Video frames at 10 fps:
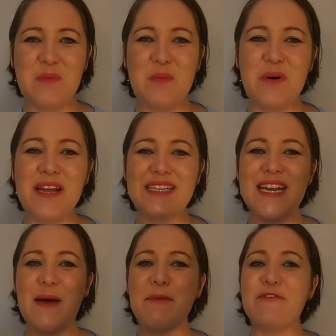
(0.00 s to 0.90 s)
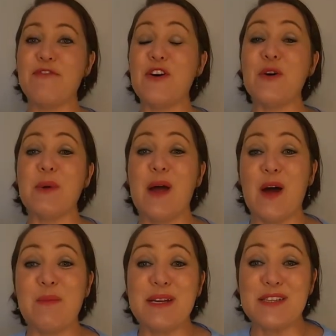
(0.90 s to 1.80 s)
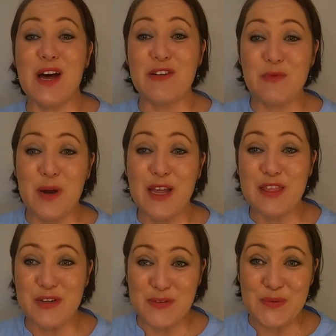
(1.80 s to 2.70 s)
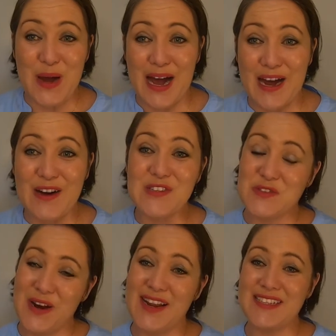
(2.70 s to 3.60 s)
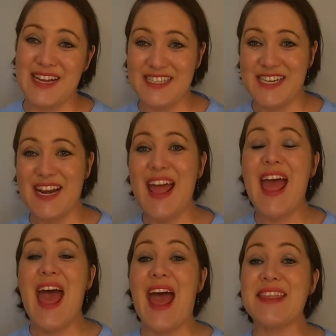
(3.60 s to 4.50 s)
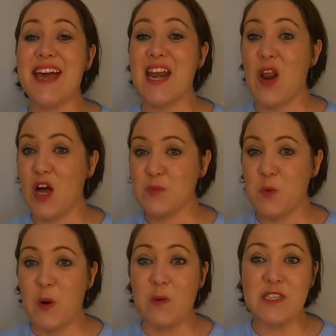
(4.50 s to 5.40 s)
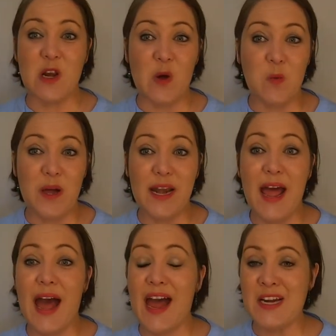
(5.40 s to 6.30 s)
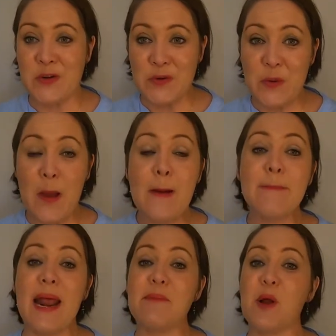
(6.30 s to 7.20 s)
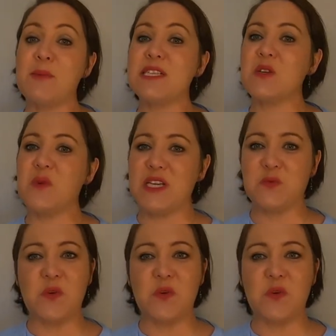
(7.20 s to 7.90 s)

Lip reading: Point number 4, we're almost halfway through our training session, and that last point was a long one, I know, but I promise the rest